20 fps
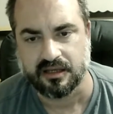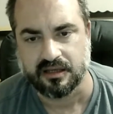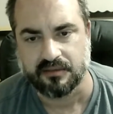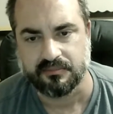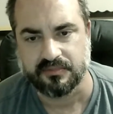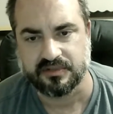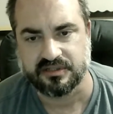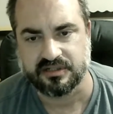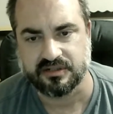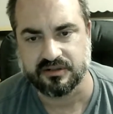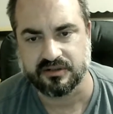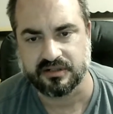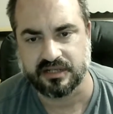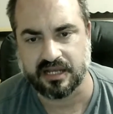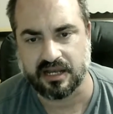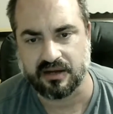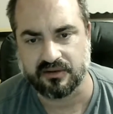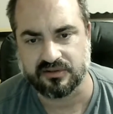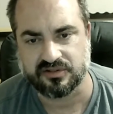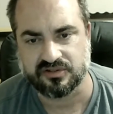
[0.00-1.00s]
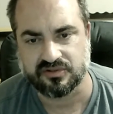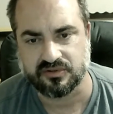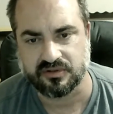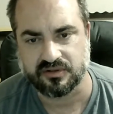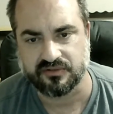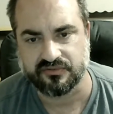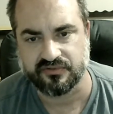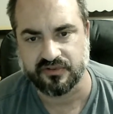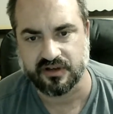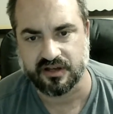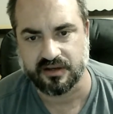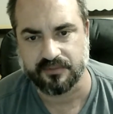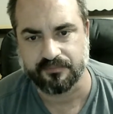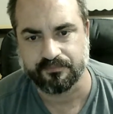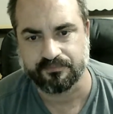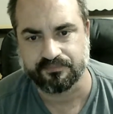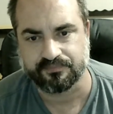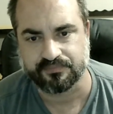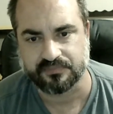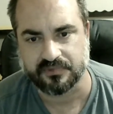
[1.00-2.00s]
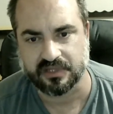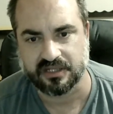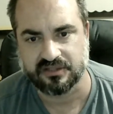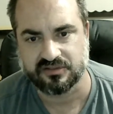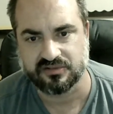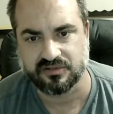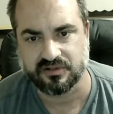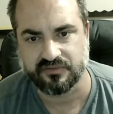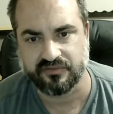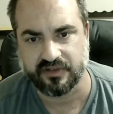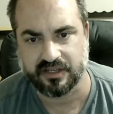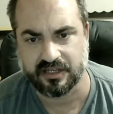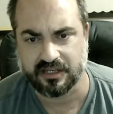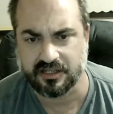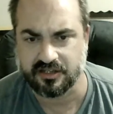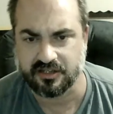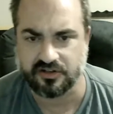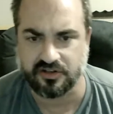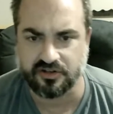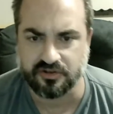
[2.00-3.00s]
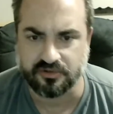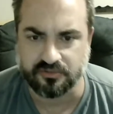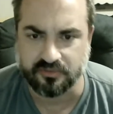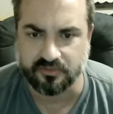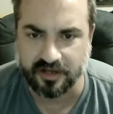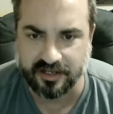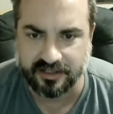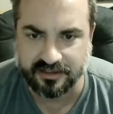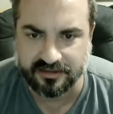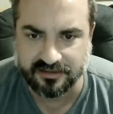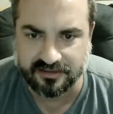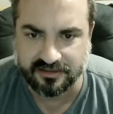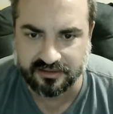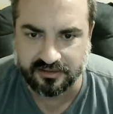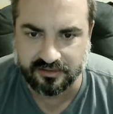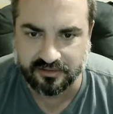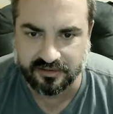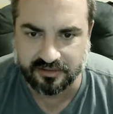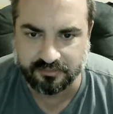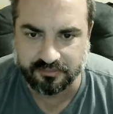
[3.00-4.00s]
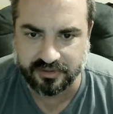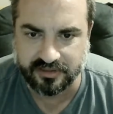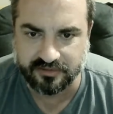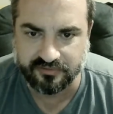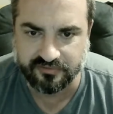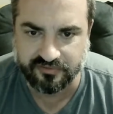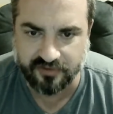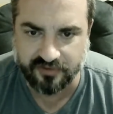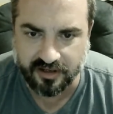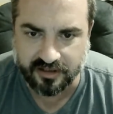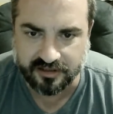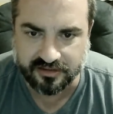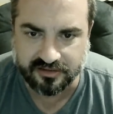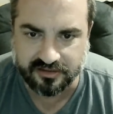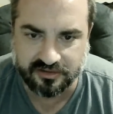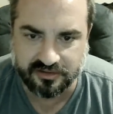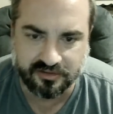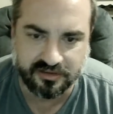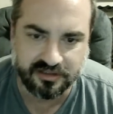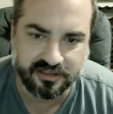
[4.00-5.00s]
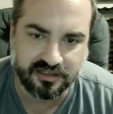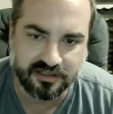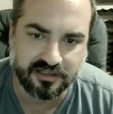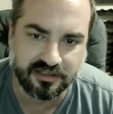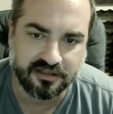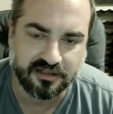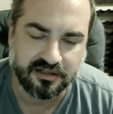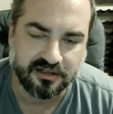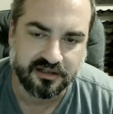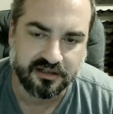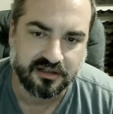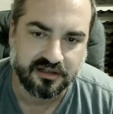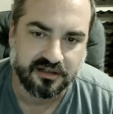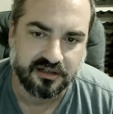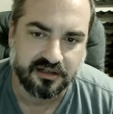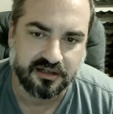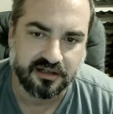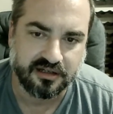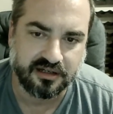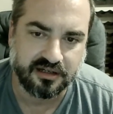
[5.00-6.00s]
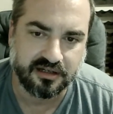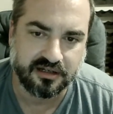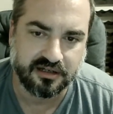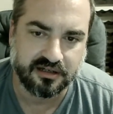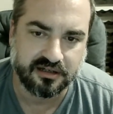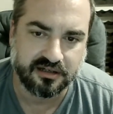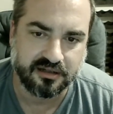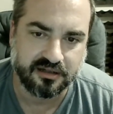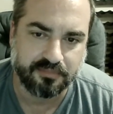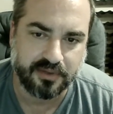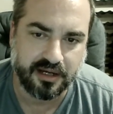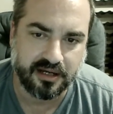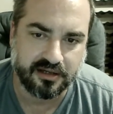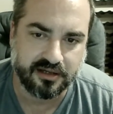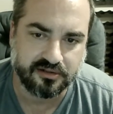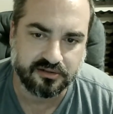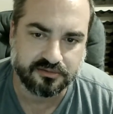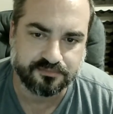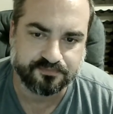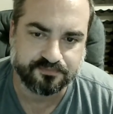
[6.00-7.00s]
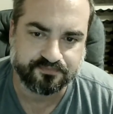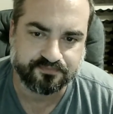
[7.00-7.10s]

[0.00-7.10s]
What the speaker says: Madeira now is sort of in canoe, right? You can be fun. You can get a bottle,